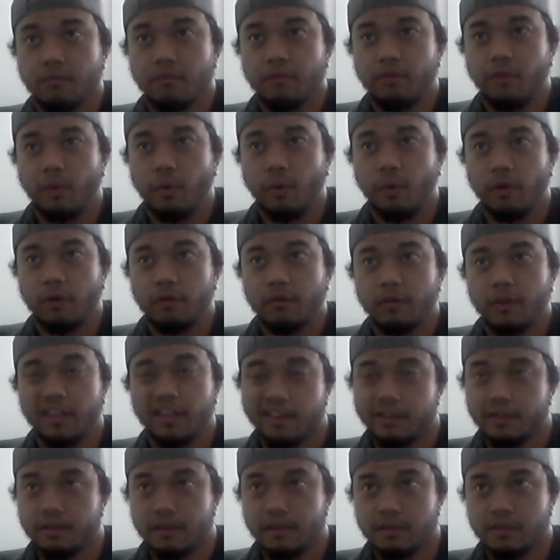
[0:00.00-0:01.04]
for,
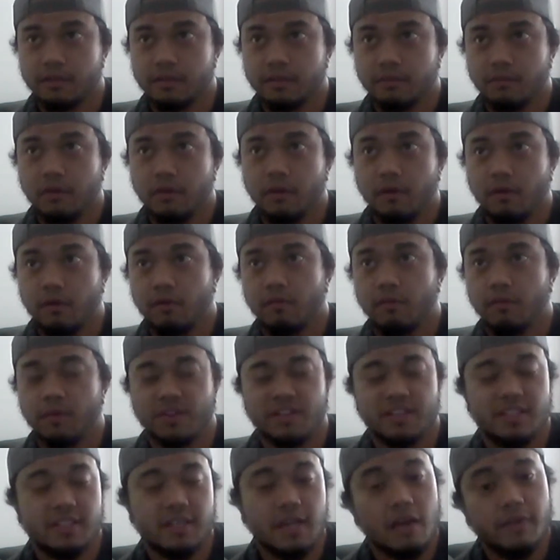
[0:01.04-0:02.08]
get this, for
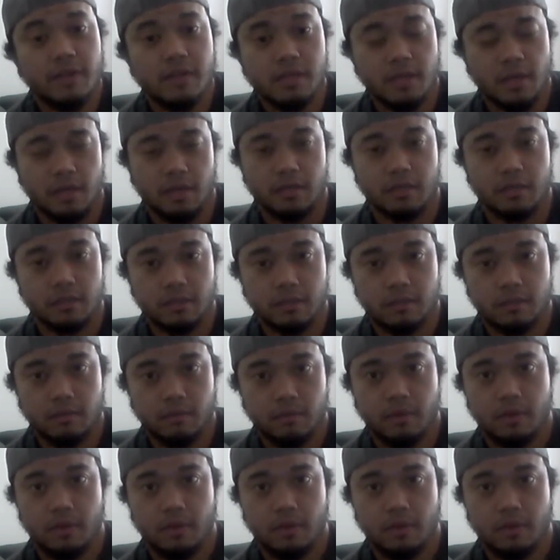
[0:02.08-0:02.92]
seven days.